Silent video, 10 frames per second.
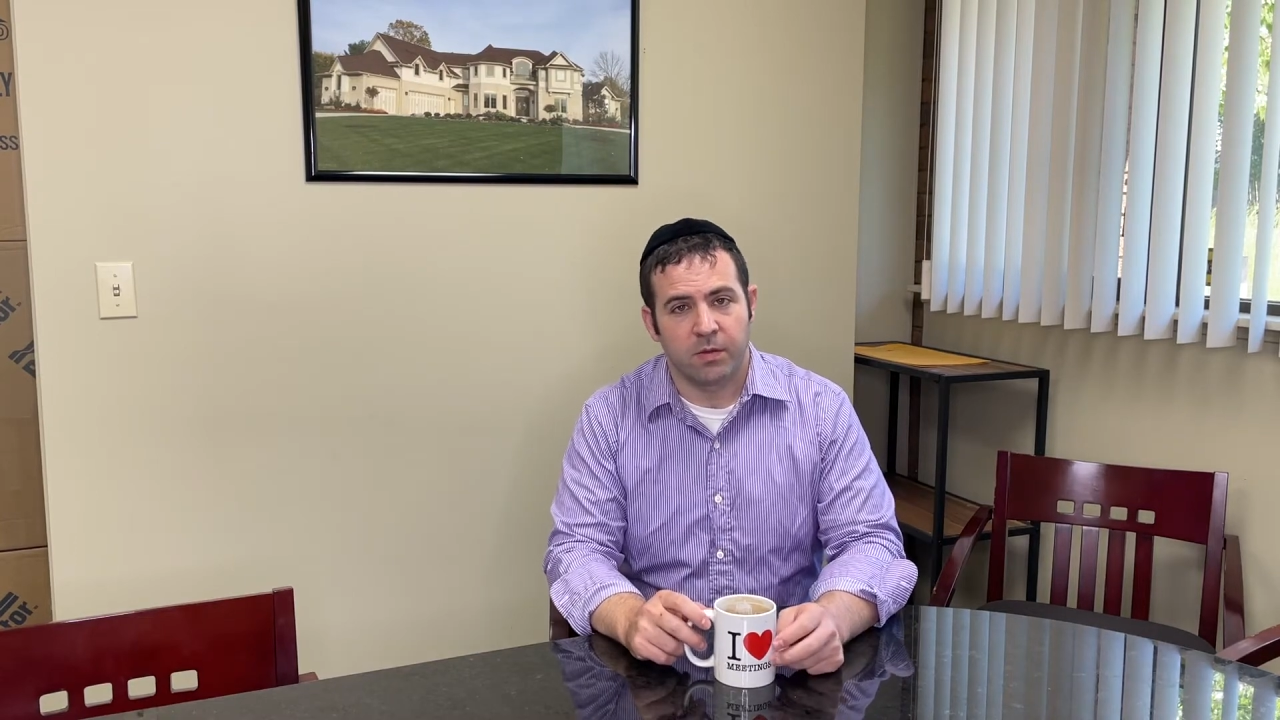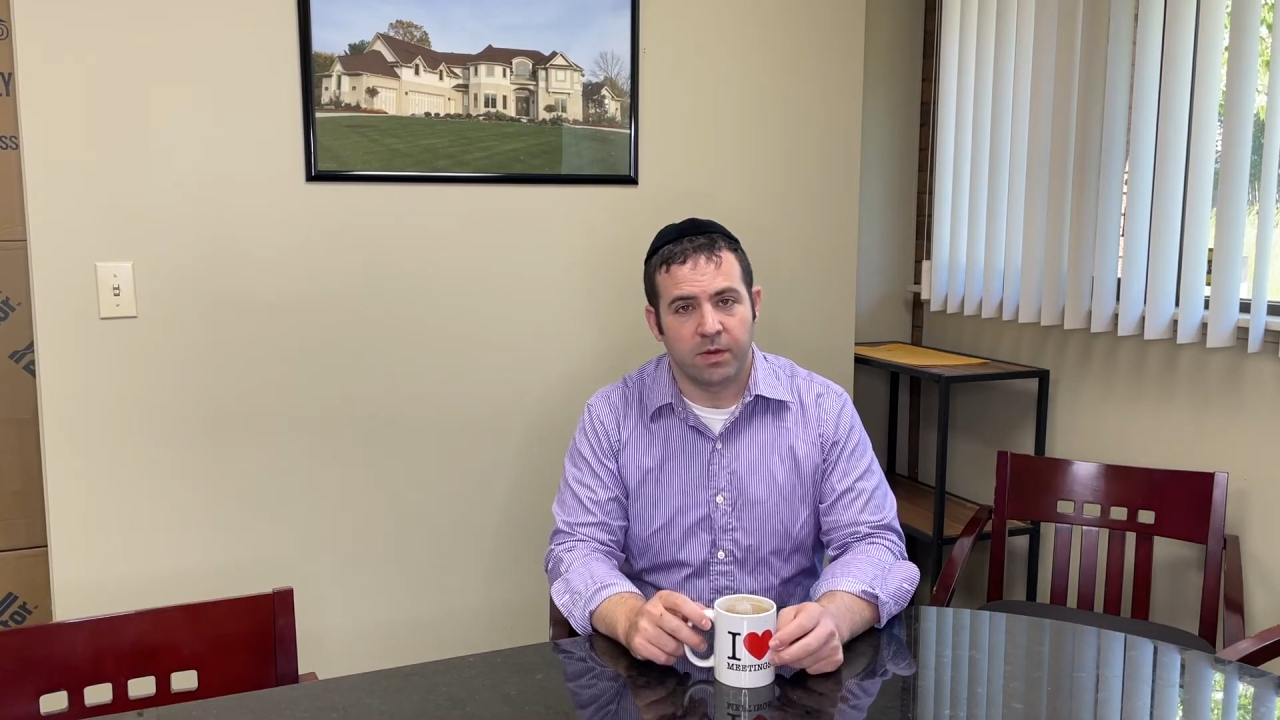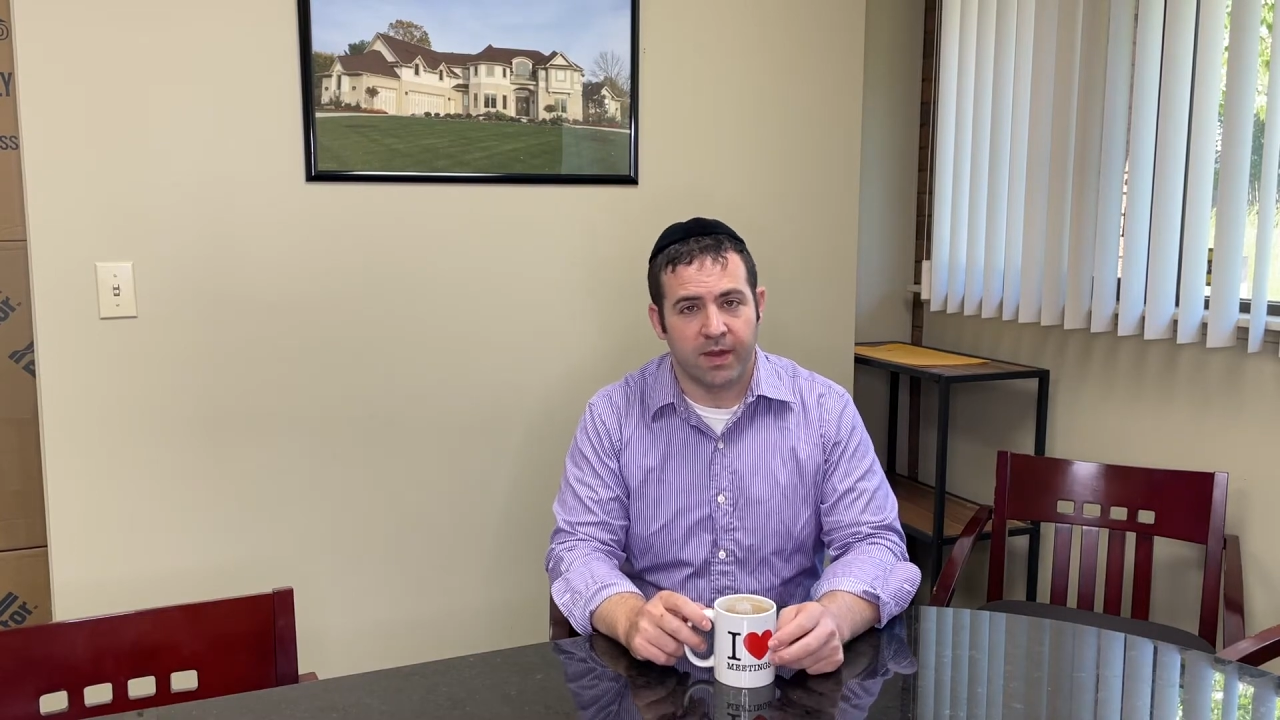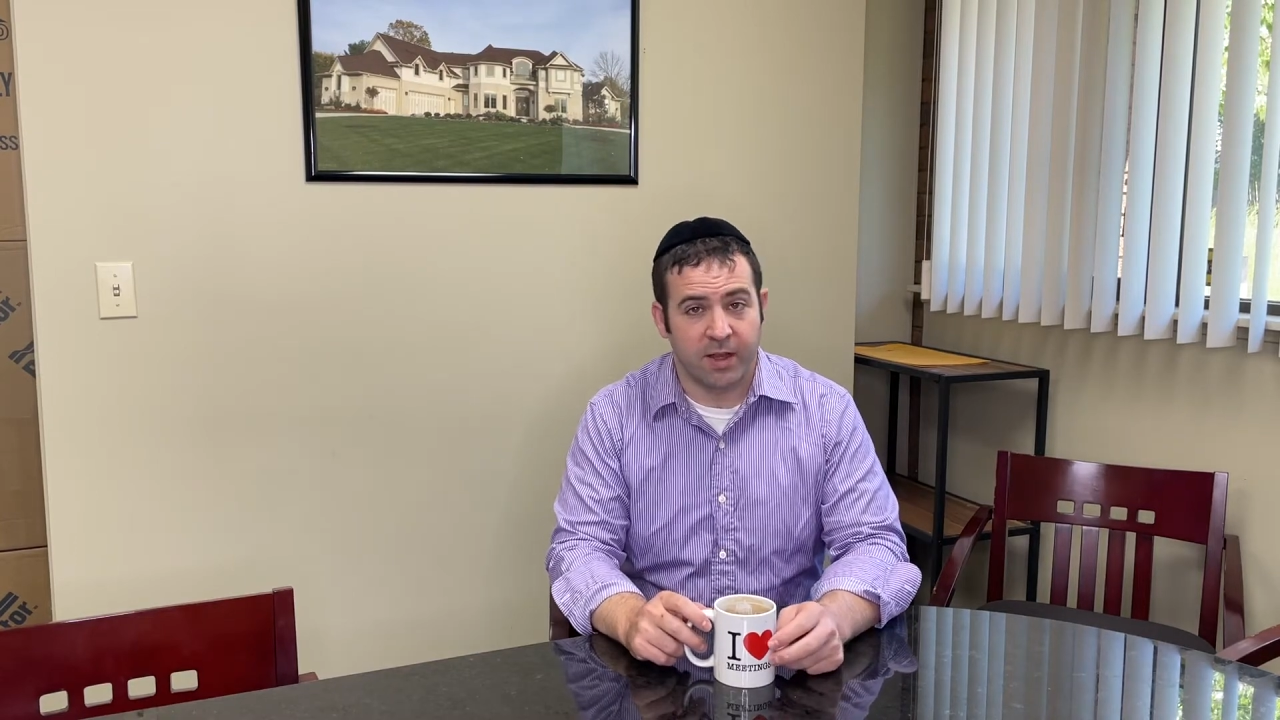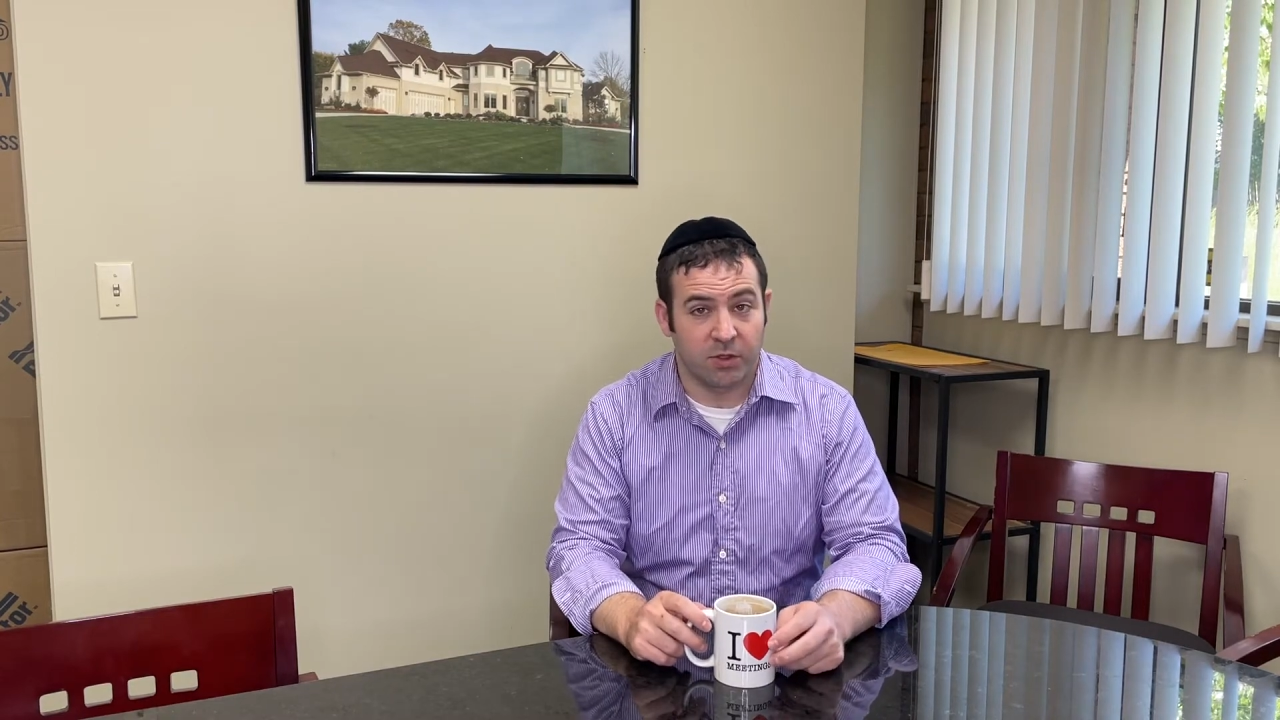we've
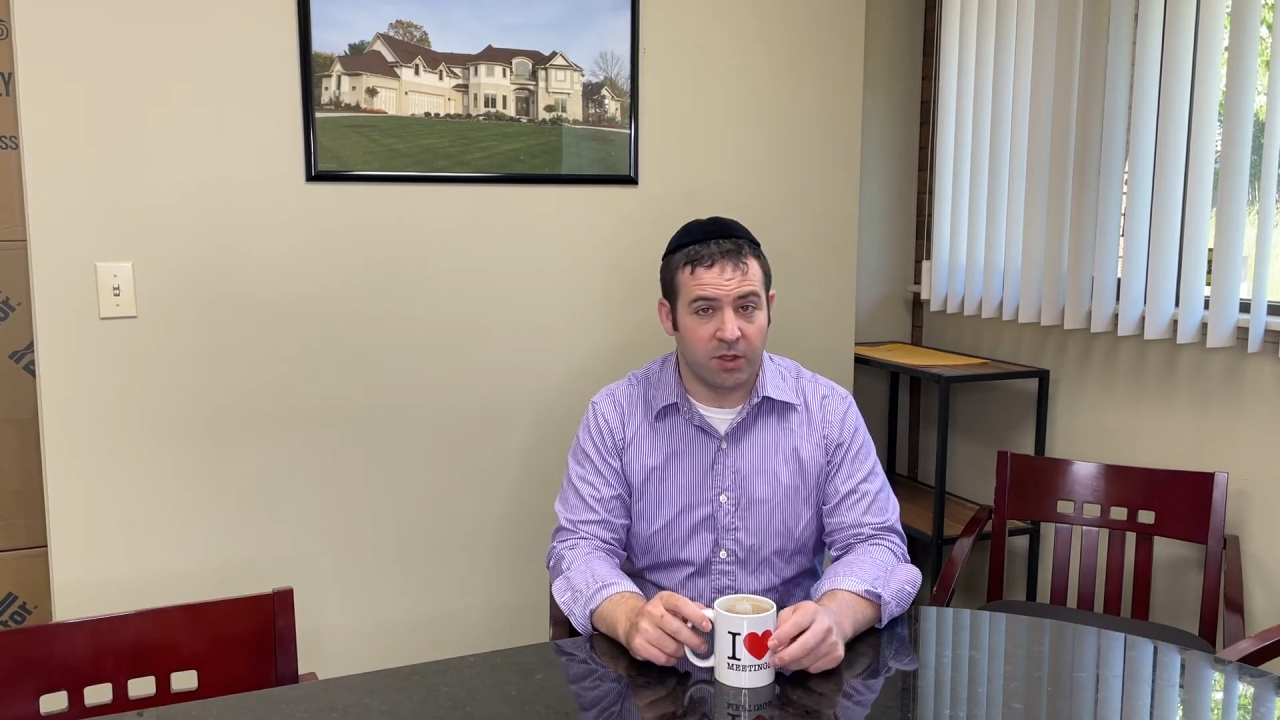actually